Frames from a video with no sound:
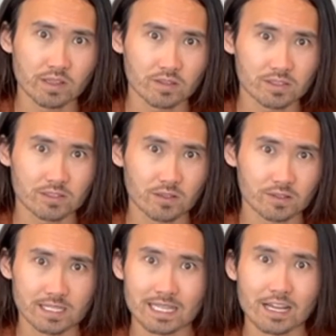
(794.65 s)
They'll, they'll
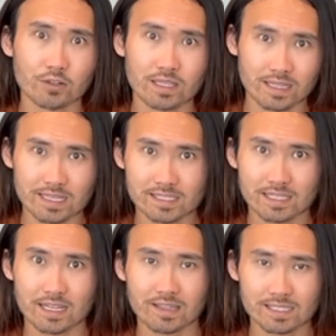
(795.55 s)
see that you
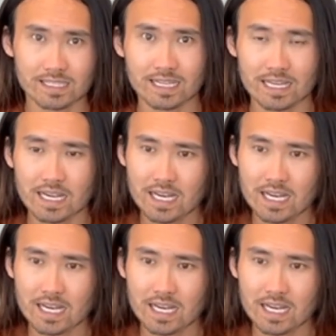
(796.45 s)
delisted and listed it,